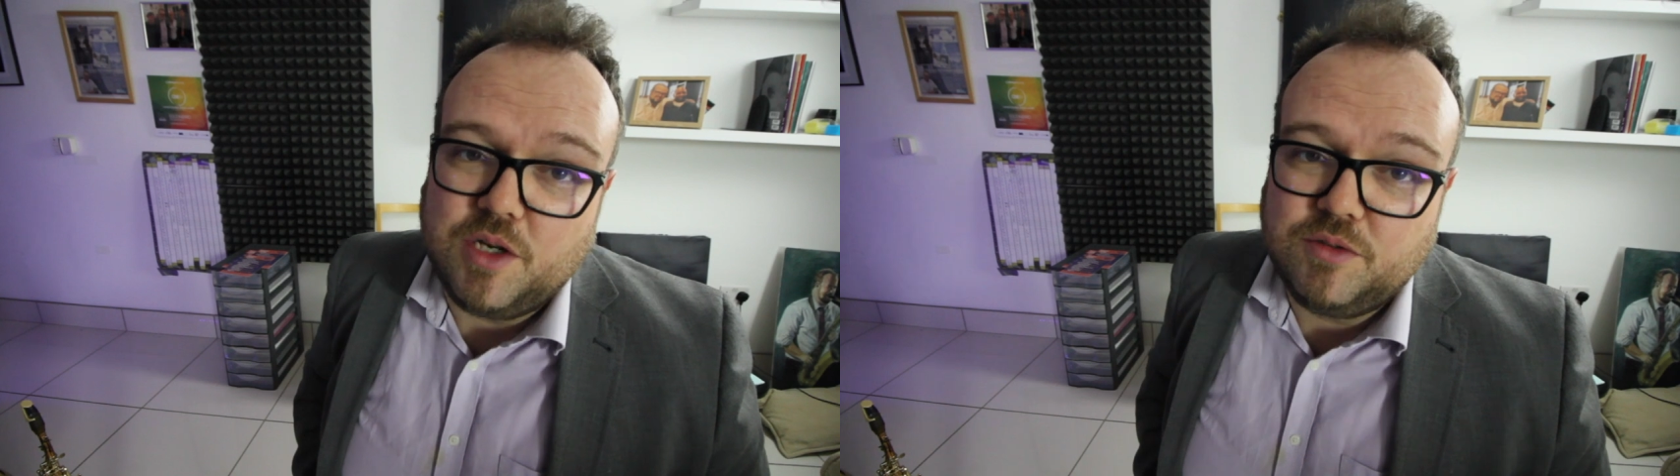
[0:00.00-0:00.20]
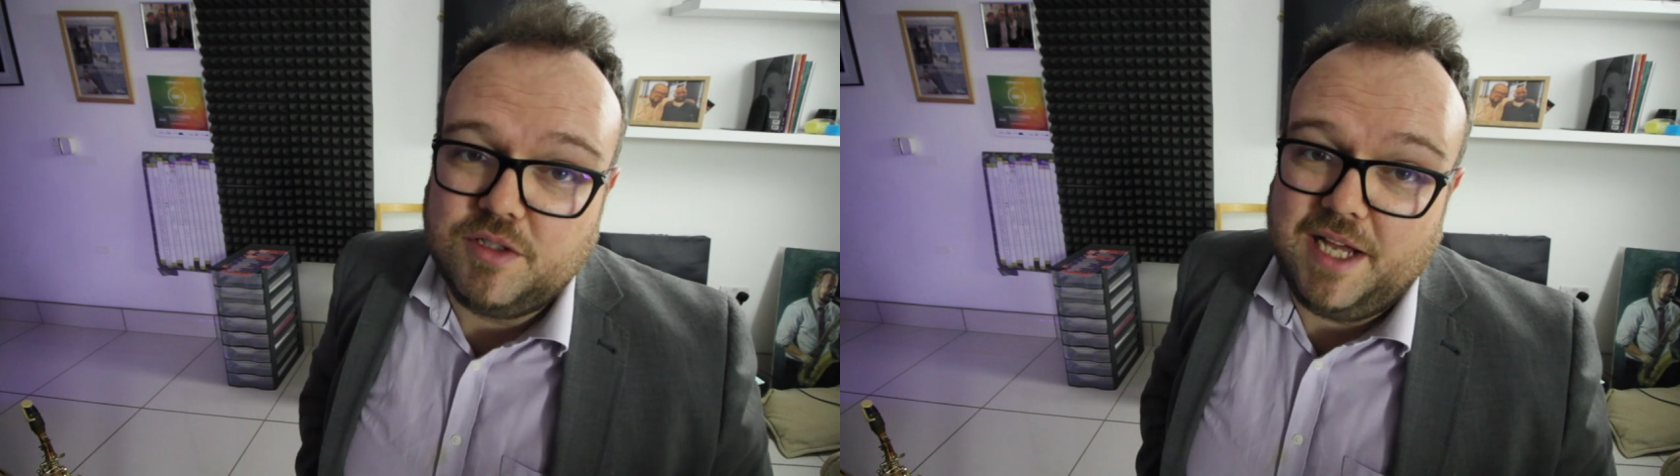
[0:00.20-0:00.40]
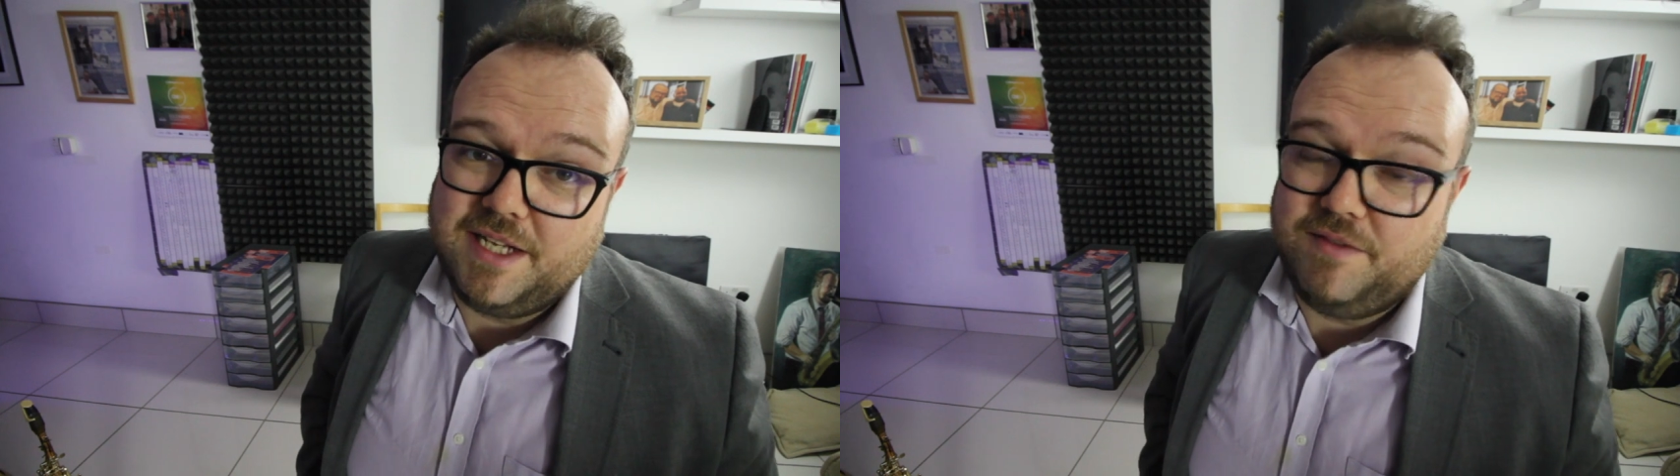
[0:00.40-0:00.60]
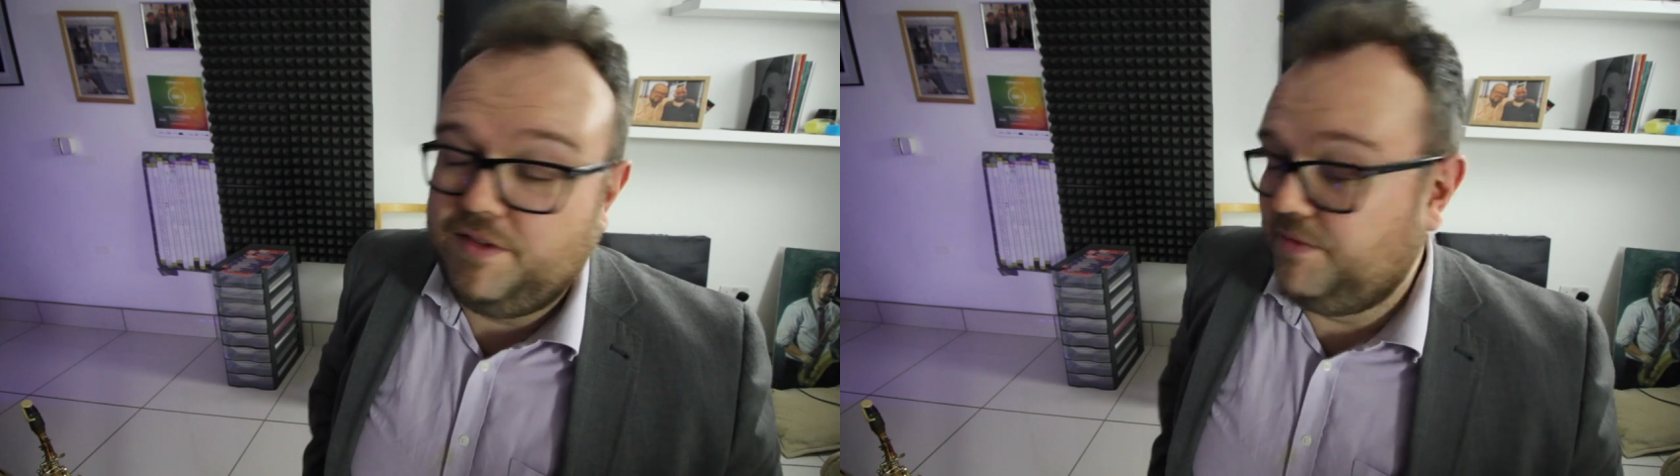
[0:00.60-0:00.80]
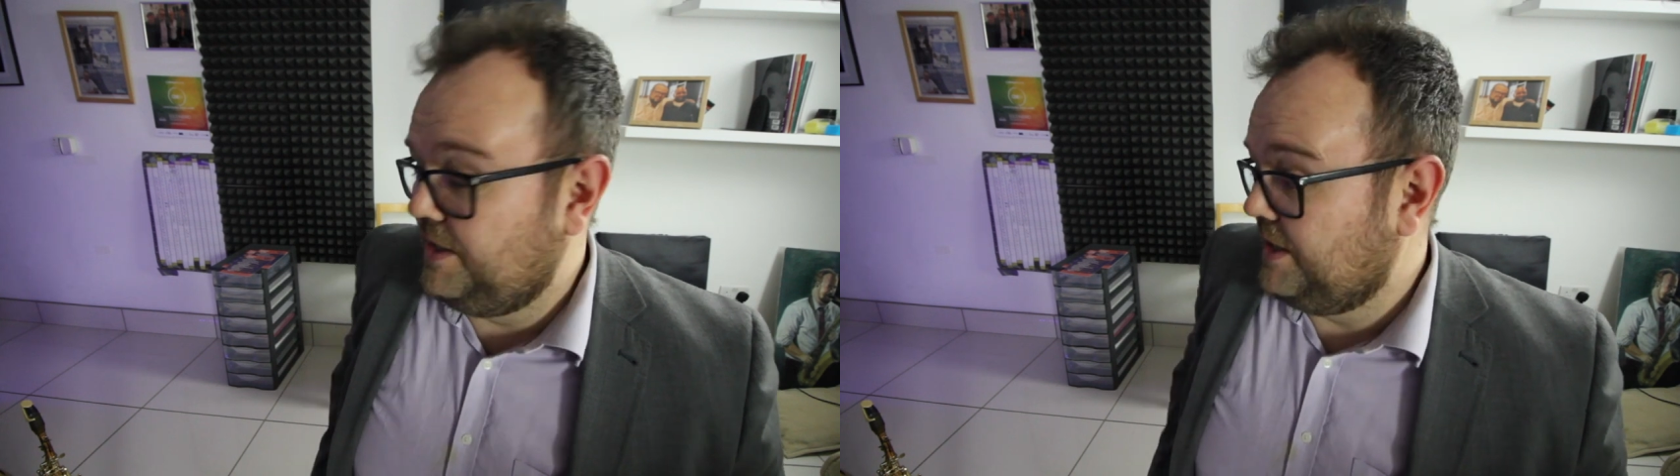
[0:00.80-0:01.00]
sold till
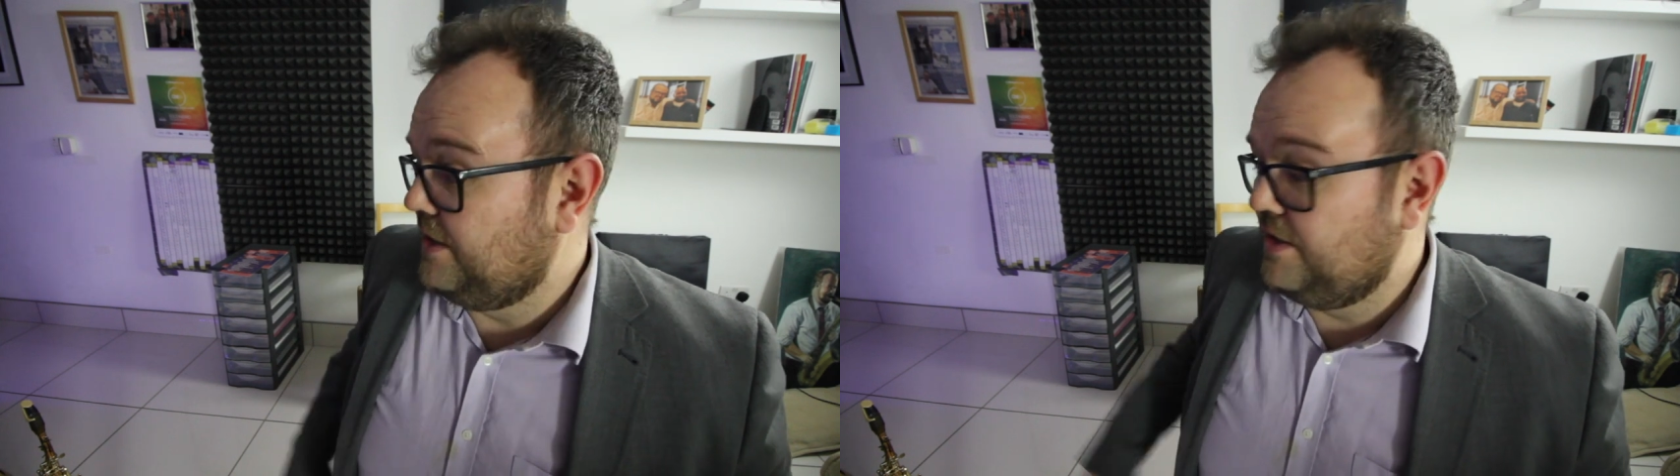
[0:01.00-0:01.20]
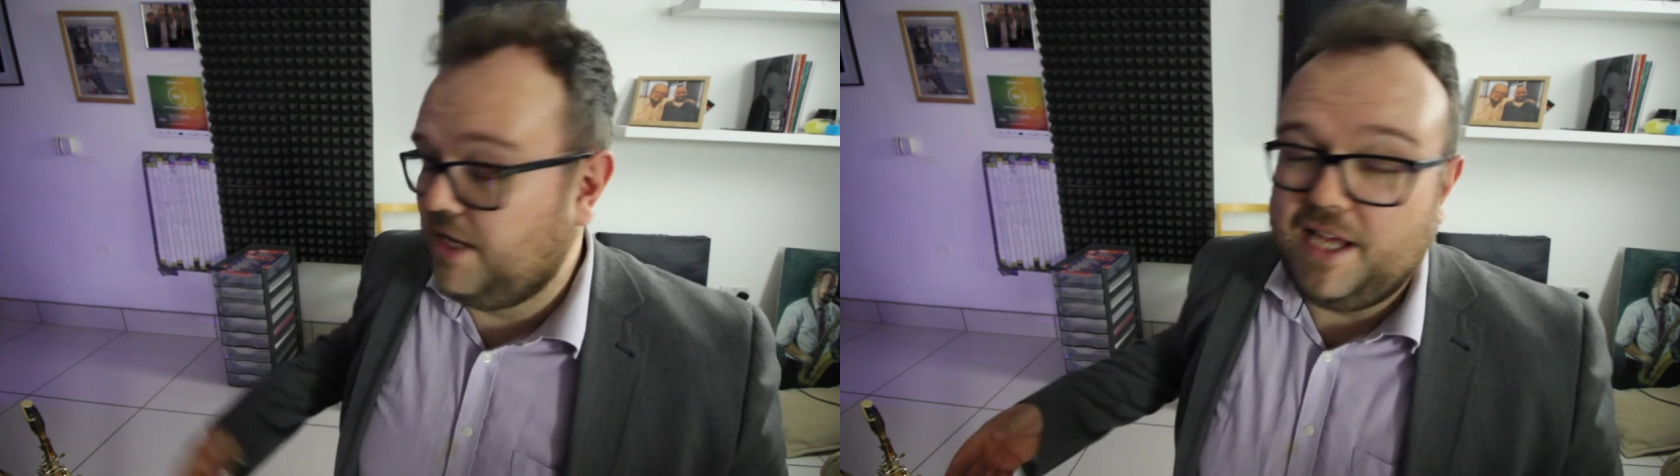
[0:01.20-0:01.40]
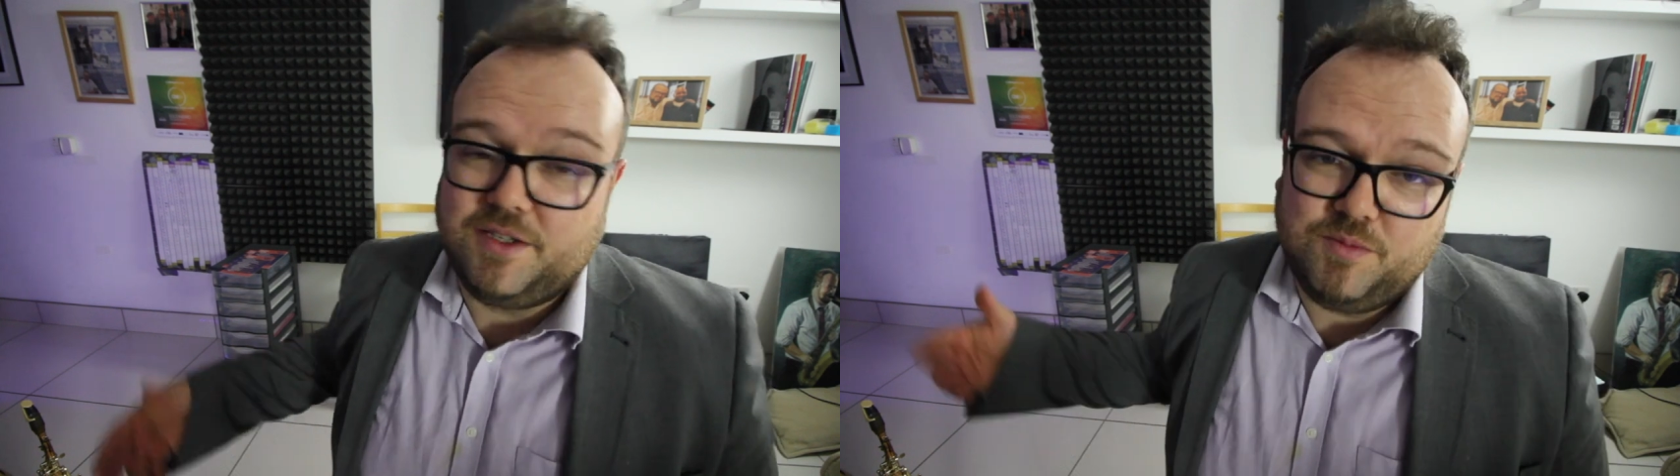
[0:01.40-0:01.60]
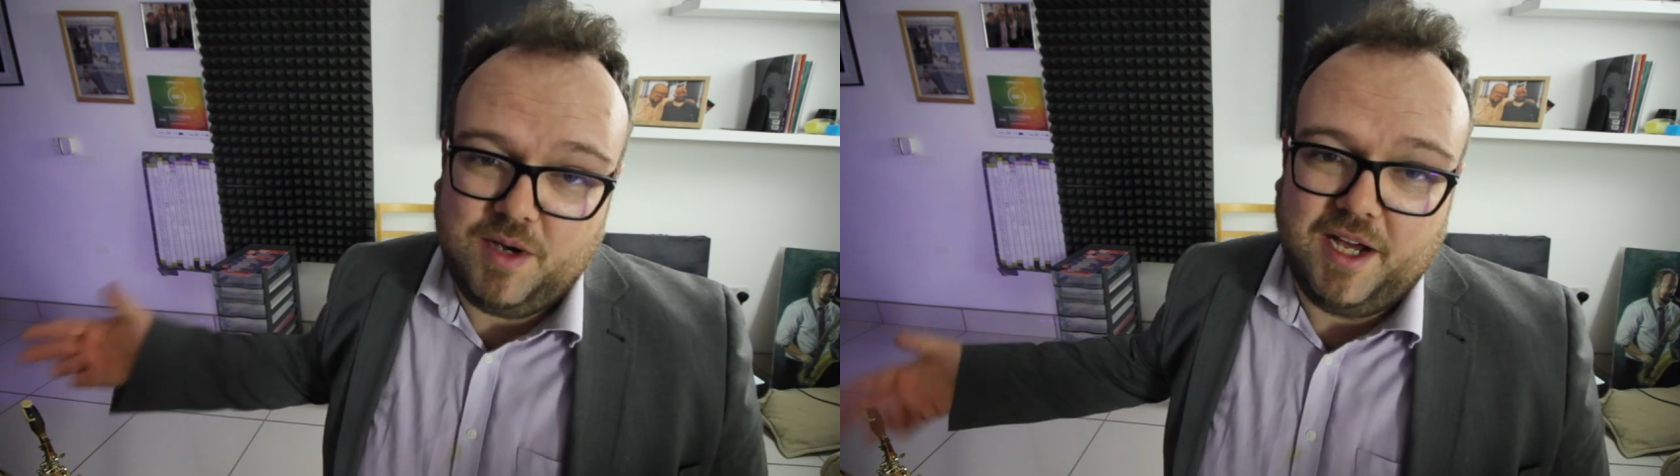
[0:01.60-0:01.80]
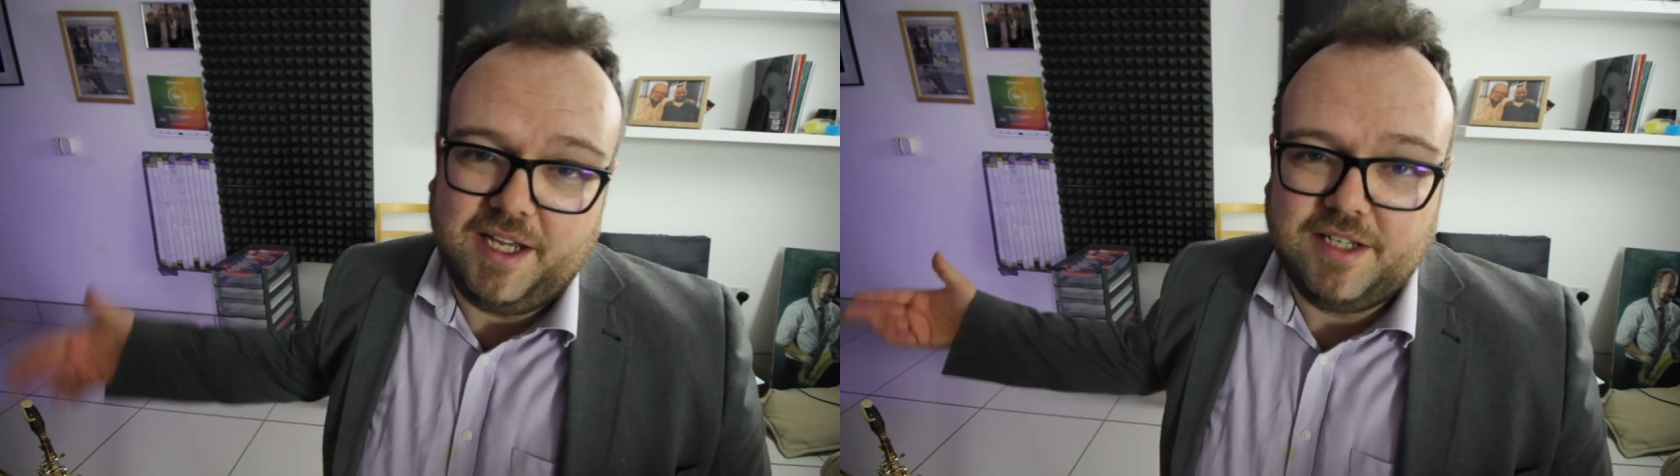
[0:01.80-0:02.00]
1956, hence
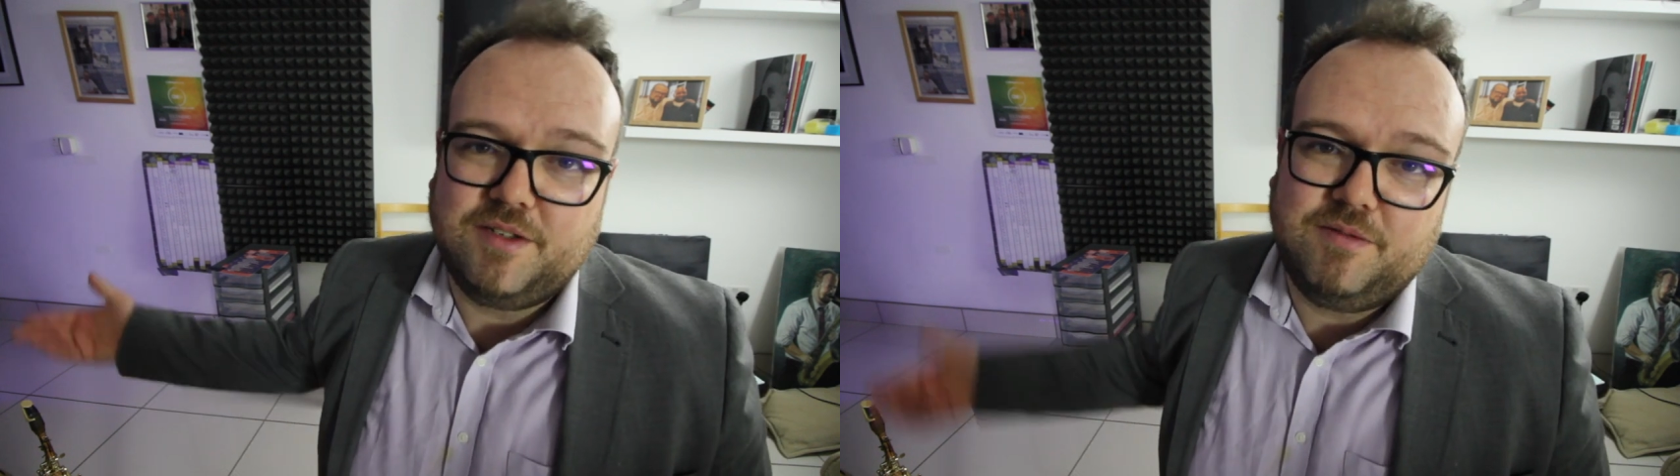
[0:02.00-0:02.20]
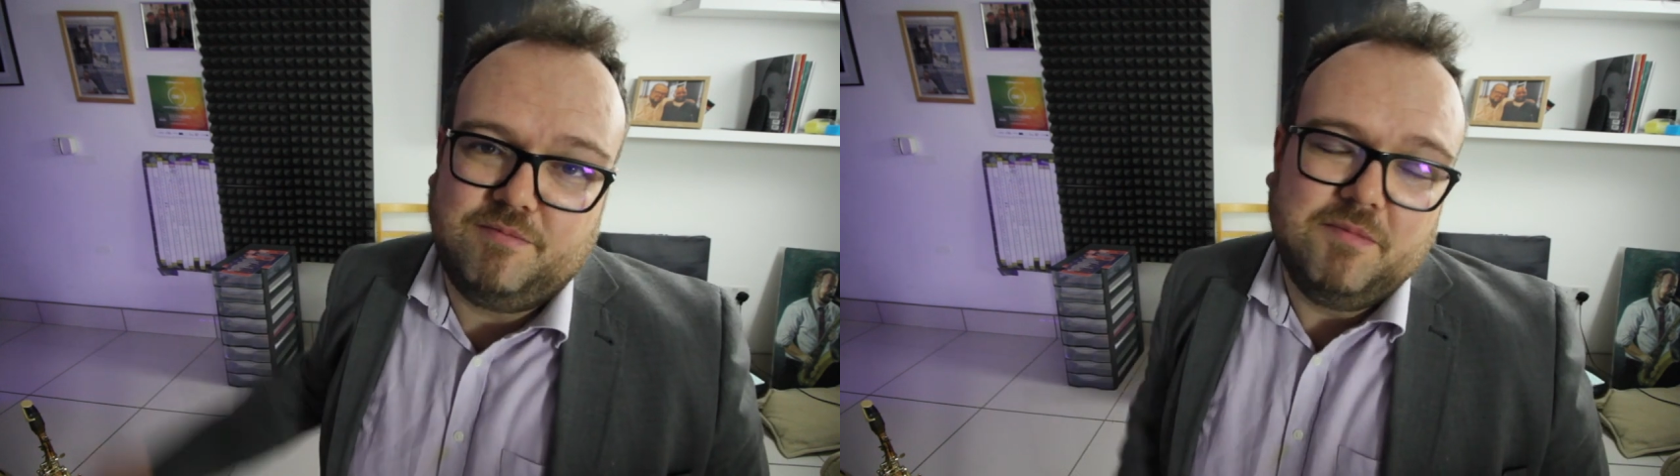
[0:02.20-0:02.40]
why it's